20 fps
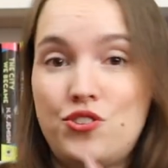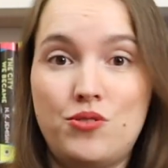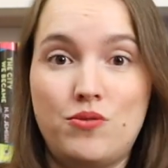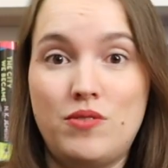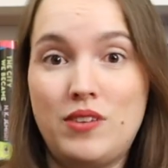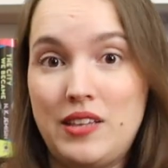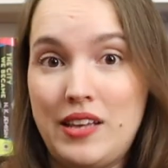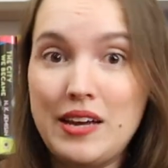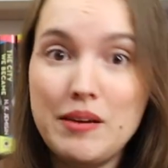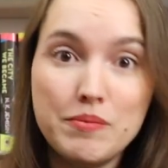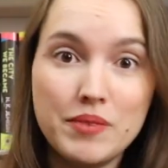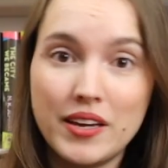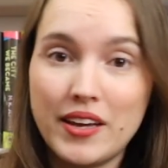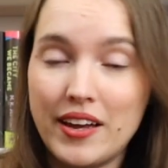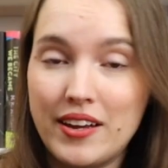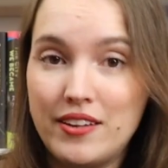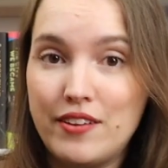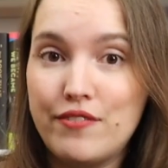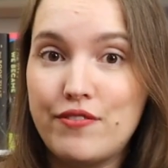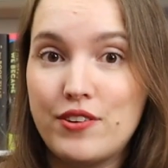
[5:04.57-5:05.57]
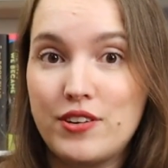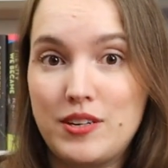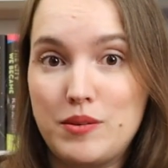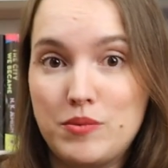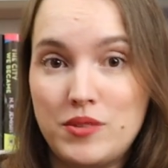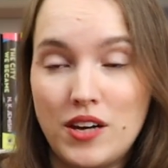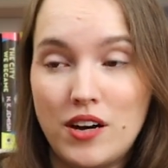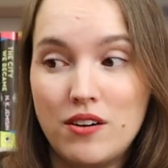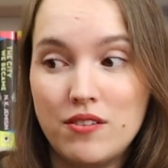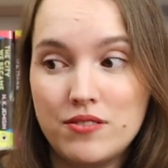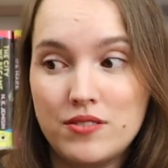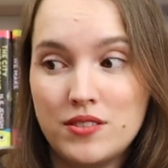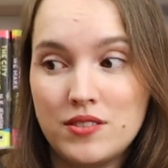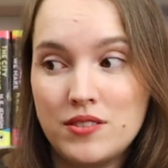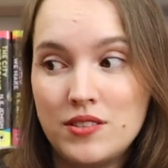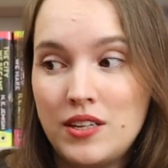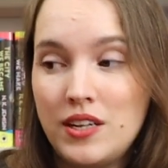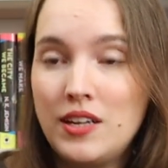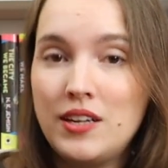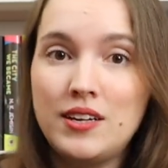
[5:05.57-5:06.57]
to claim the candy for
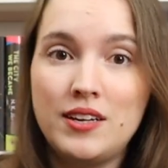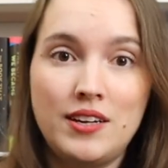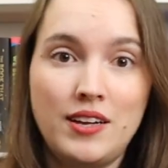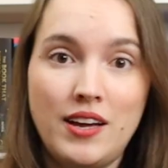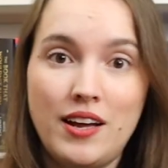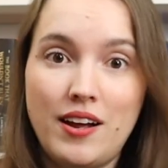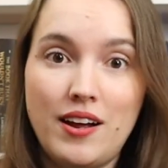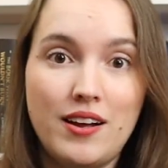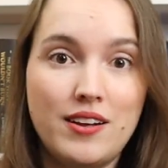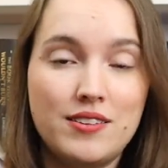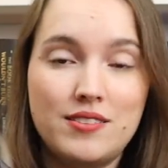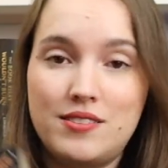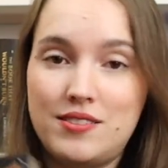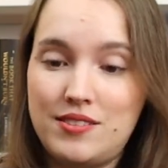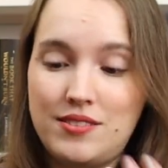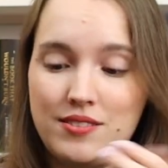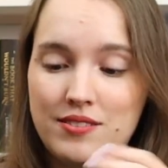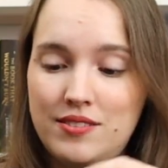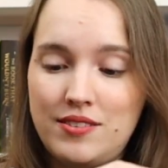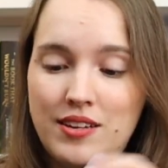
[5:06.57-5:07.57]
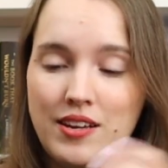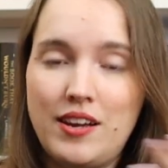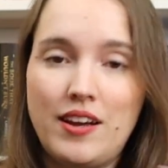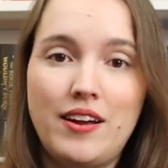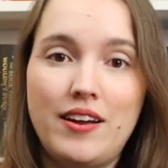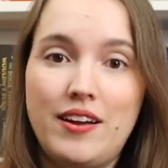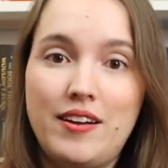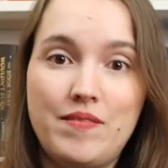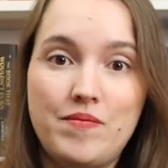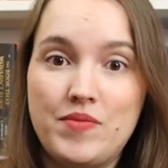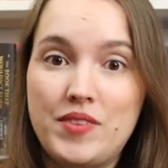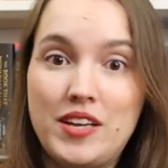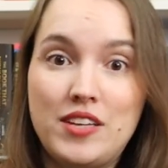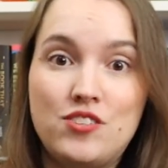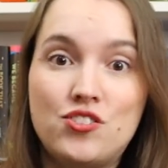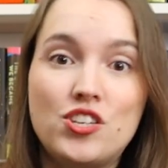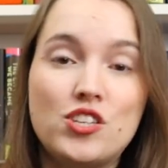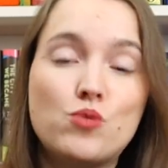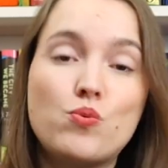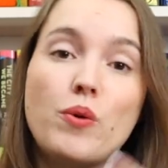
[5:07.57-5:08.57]
themselves, it's
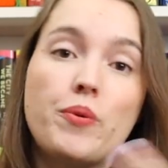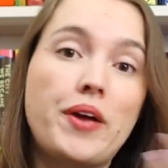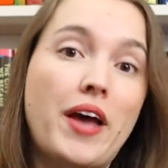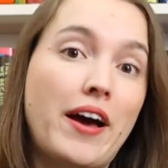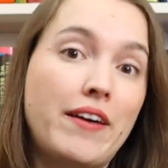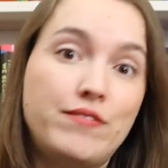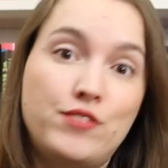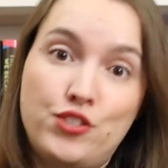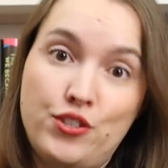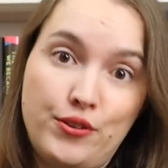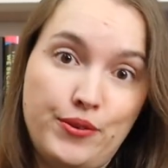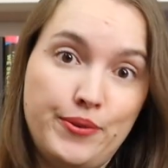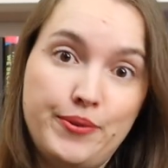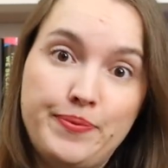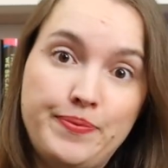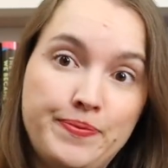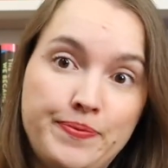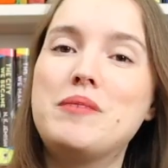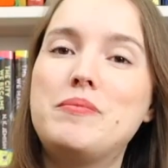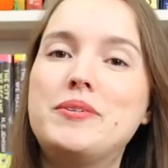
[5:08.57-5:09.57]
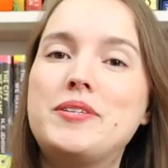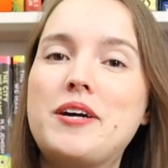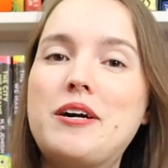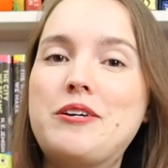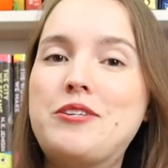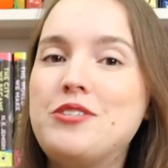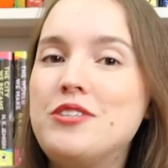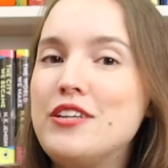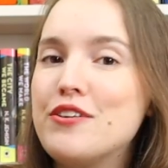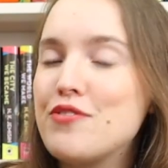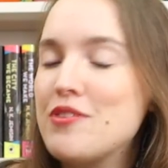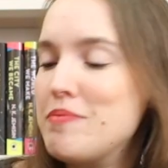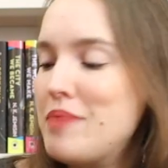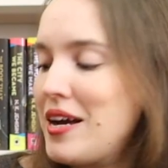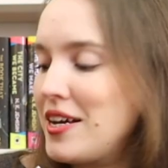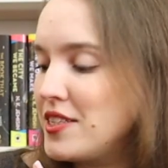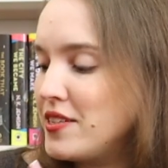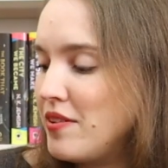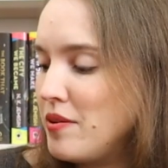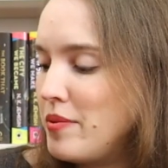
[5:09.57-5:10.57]
just what we have to do. But there are two different
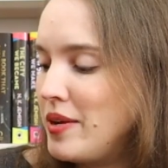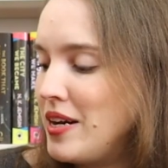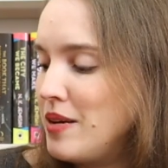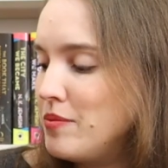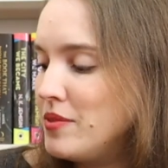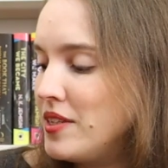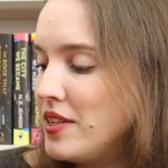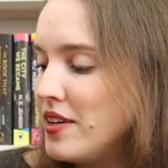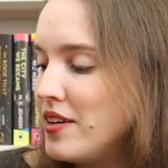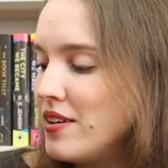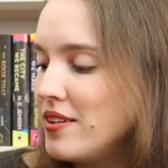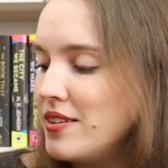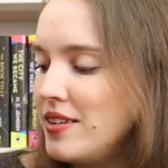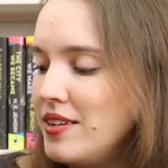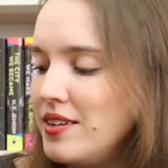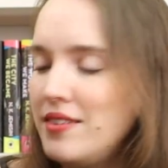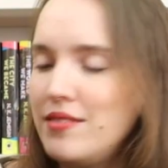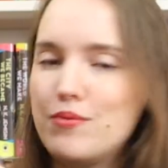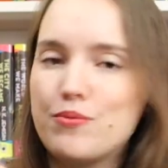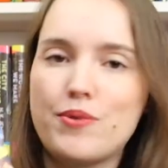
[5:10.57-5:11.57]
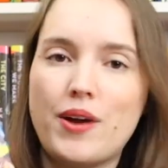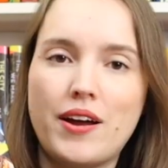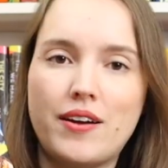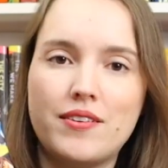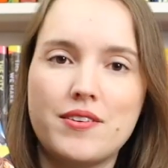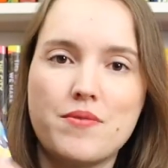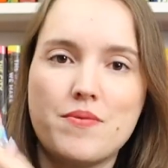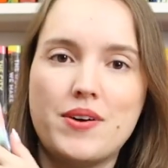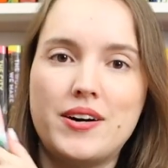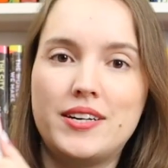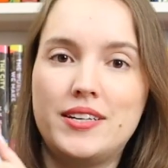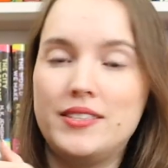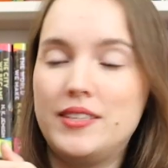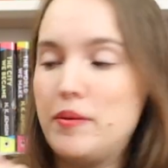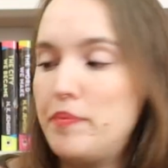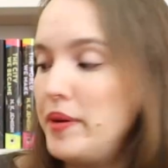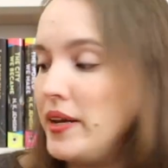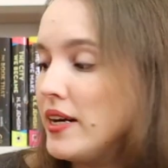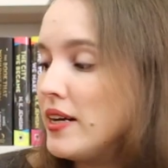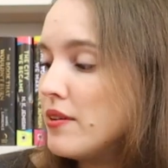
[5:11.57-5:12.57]
bags of M&Ms here, the regular one and the
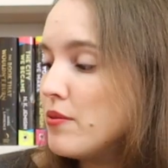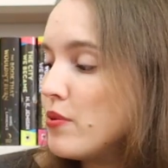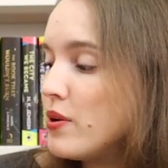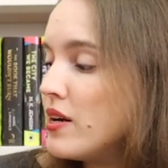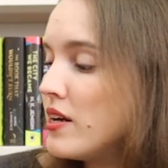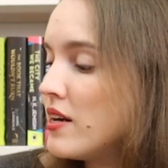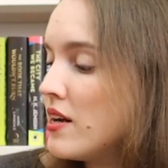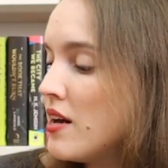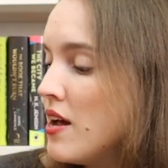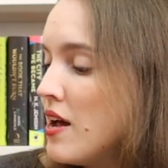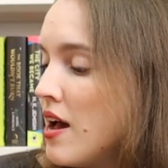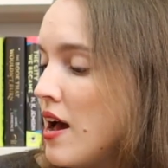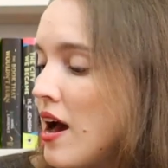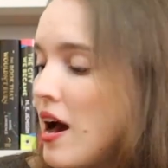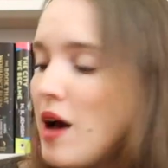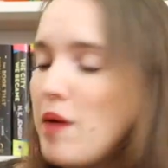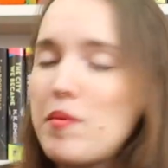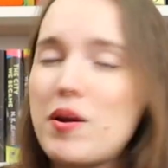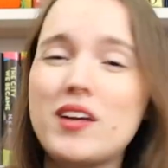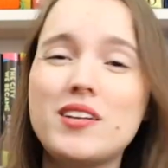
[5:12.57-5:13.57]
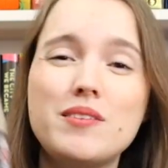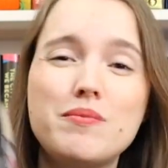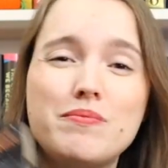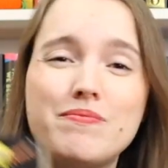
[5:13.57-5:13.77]
peanut one. I'm not